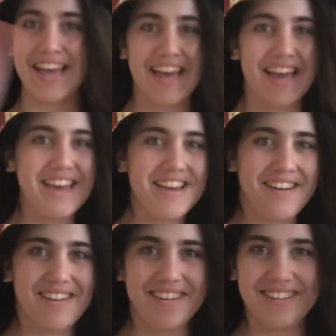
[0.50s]
Hey
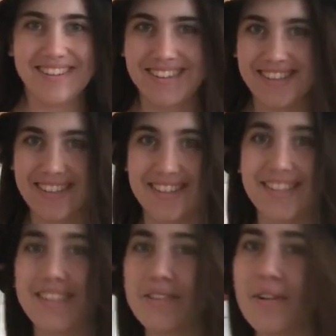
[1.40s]
y'all,
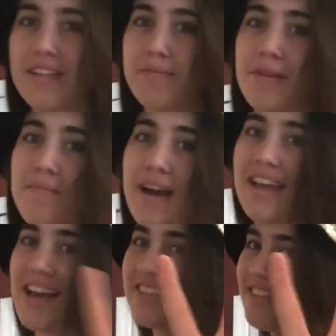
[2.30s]
this is going to be
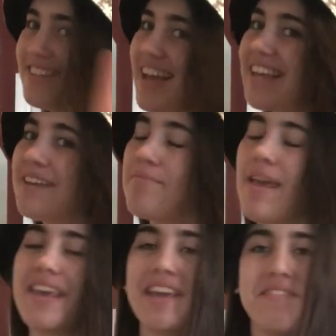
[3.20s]
my second
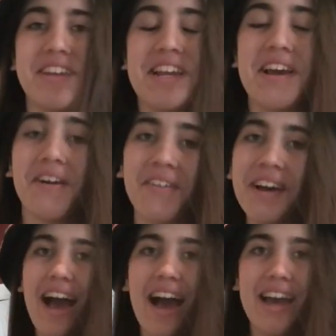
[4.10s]
baking video.
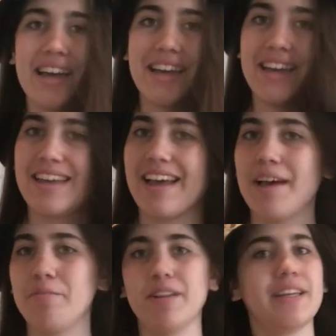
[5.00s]
I
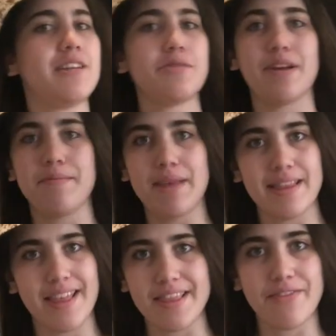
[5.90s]
am willing to
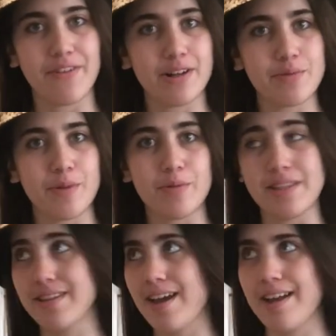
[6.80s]
admit that the first one
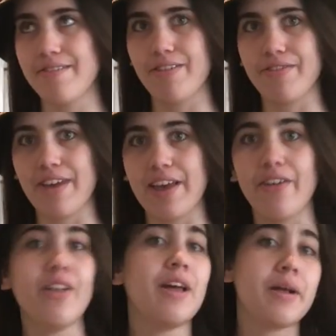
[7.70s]
was kind of a
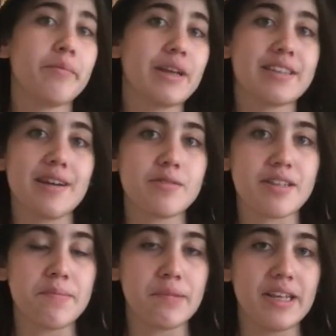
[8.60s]
fail because I was
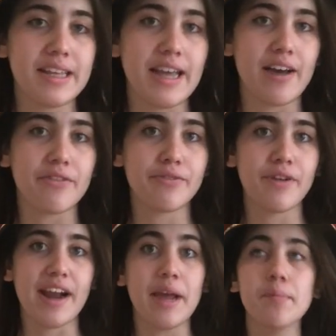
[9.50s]
completely out of
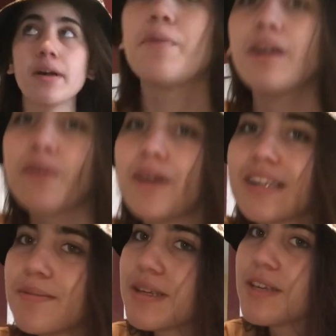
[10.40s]
frame. We're going
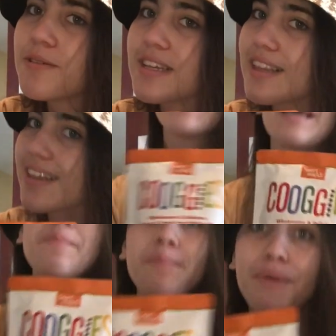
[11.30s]
to be using the
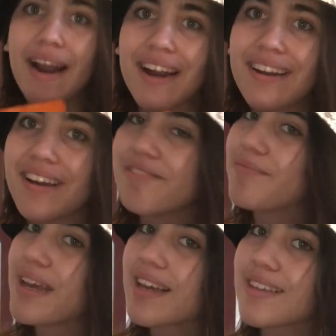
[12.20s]
same brand of
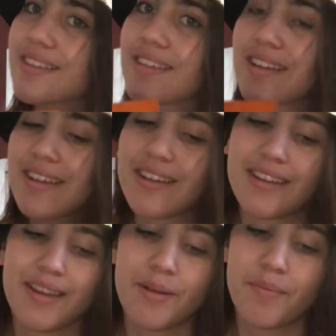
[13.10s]
mix,
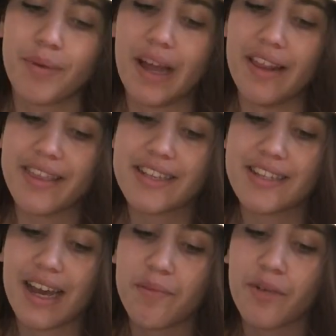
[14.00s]
but this
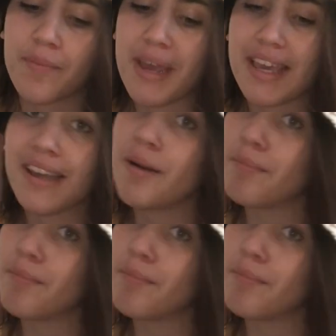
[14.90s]
time we're making